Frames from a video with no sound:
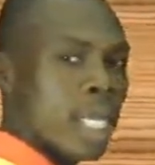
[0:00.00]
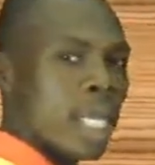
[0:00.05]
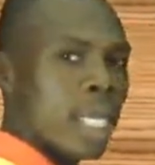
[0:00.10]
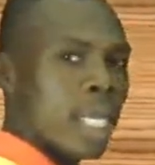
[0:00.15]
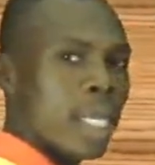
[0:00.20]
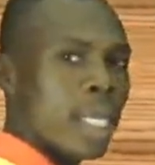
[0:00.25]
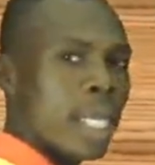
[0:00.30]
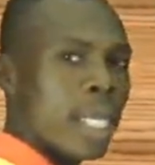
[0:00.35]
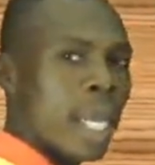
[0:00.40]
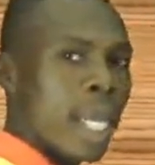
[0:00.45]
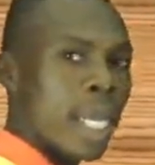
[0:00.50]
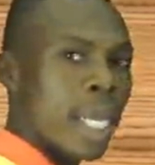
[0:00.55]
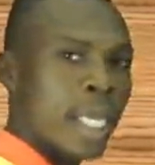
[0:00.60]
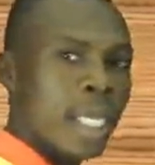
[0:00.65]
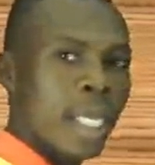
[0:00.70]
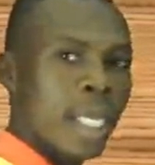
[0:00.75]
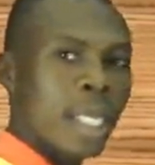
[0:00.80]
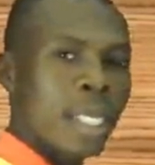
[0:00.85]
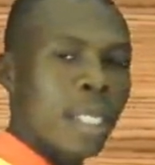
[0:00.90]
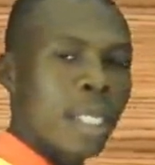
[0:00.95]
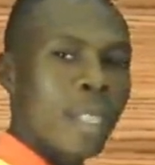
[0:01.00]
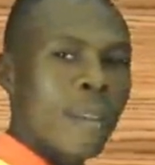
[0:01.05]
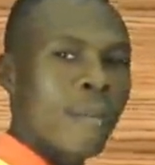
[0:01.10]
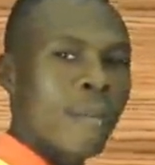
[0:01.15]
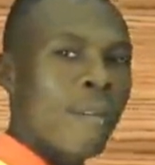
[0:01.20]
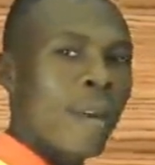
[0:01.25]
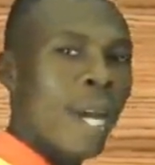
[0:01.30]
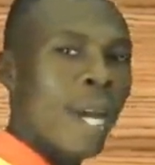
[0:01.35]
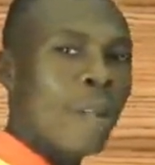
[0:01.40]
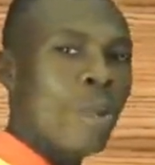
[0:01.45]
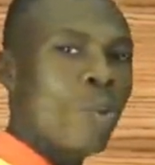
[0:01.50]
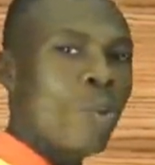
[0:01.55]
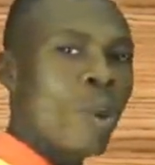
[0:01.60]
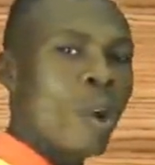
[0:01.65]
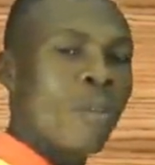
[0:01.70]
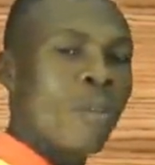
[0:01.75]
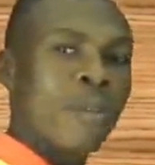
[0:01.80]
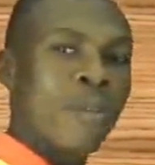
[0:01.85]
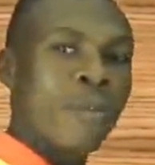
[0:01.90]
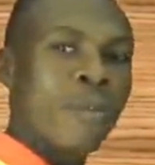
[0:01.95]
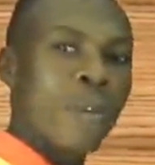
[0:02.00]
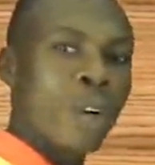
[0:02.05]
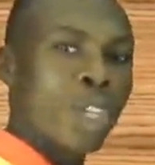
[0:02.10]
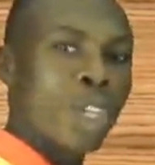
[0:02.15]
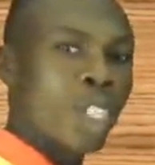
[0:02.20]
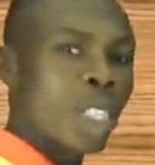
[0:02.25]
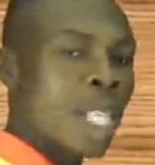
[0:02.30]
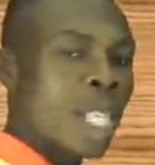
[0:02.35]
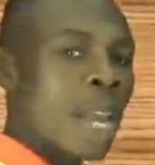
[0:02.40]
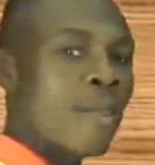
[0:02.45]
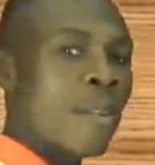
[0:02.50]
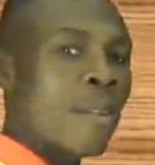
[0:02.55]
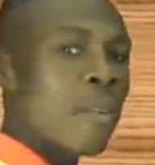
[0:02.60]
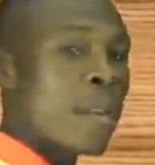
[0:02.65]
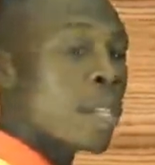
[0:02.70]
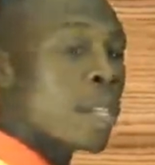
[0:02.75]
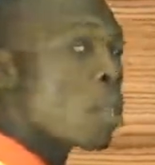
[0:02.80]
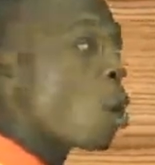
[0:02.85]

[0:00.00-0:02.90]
then the value of the function f of x